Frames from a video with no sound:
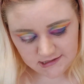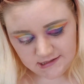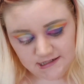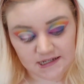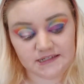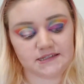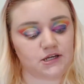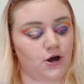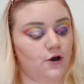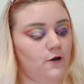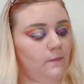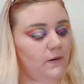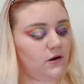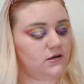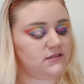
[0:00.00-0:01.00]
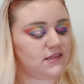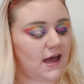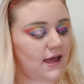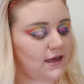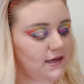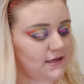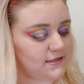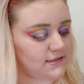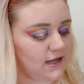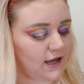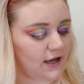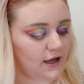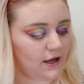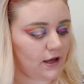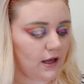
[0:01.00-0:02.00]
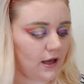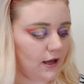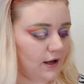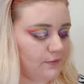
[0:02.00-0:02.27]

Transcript: Disco because that is like a,